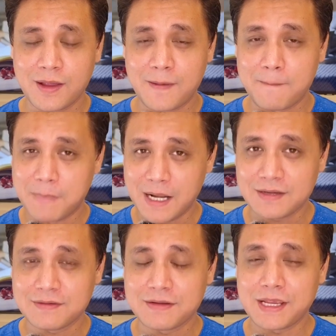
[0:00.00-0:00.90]

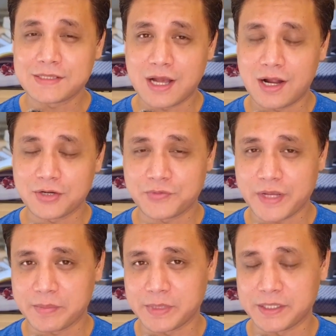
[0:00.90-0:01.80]
But it's hard to
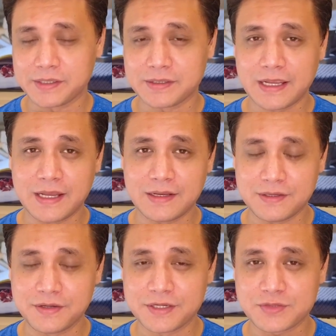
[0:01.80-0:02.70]
recommend it. And
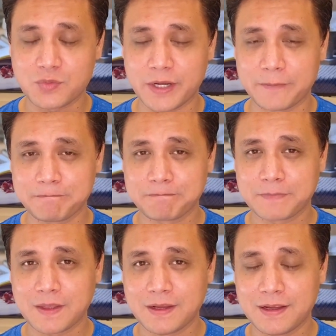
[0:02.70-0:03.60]
here is why.
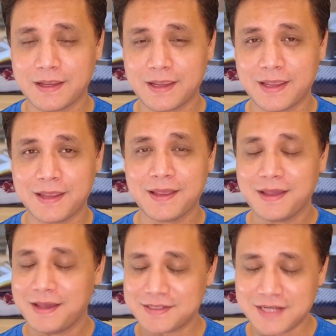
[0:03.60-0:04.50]

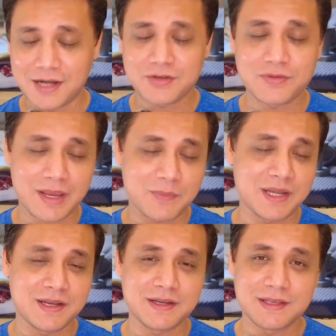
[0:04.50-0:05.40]
It's hard to
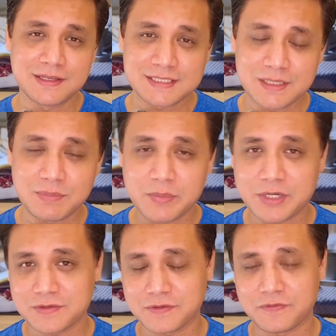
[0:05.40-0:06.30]
recommend it simply
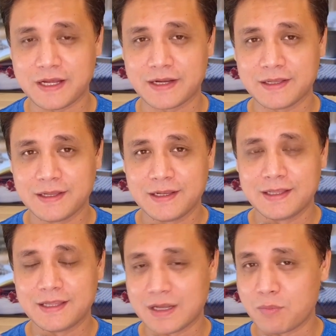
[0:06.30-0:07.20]
because of the fact
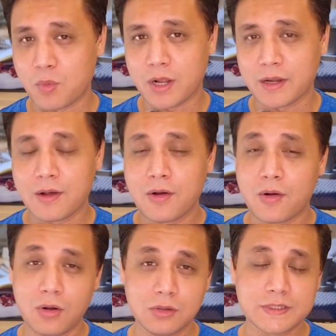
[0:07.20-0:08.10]
that, number one,
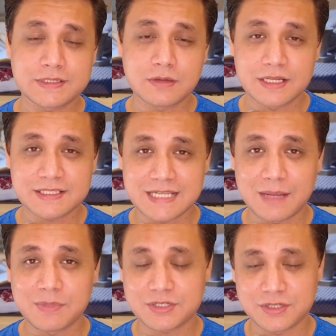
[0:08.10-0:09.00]
although it's not
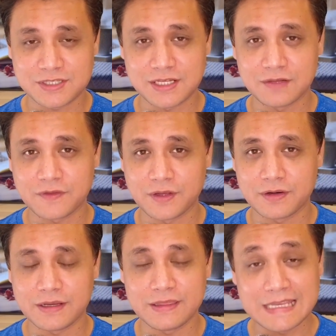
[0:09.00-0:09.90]
established itself
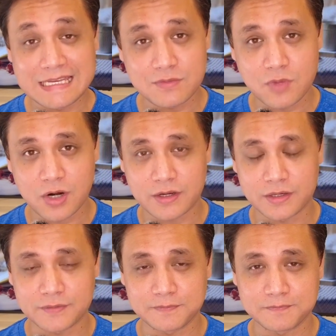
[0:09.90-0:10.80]
here in the Indian market,
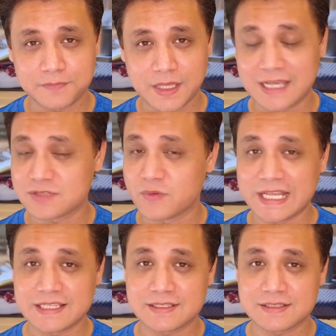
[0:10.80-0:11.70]
as well
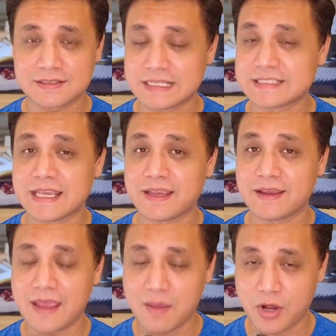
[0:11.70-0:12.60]
as, let's say,
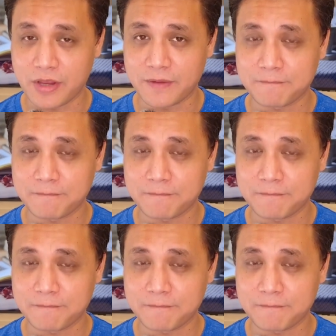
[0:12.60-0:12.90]
MI,